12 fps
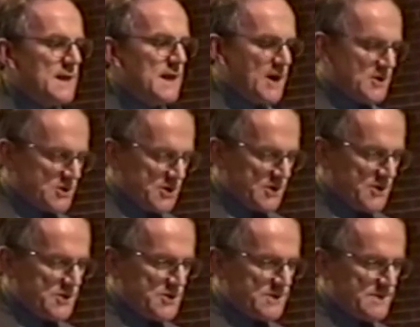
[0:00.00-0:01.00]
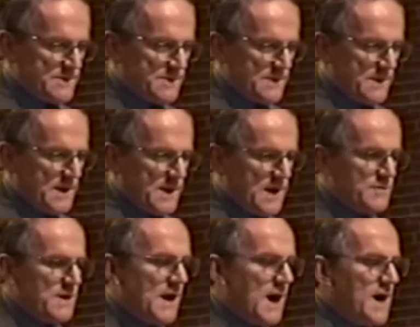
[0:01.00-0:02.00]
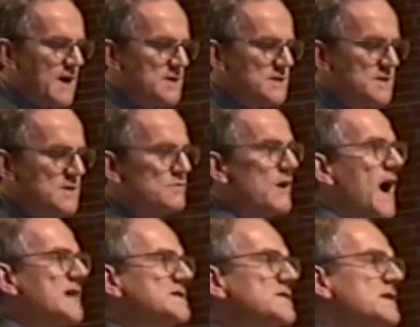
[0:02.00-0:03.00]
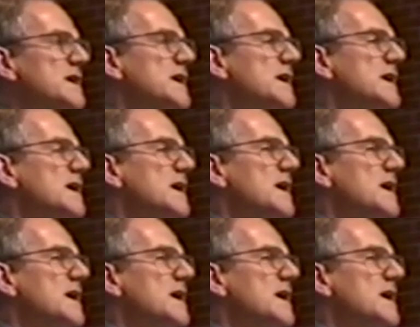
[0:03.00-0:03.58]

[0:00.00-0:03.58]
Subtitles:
in our church in regards to the rostering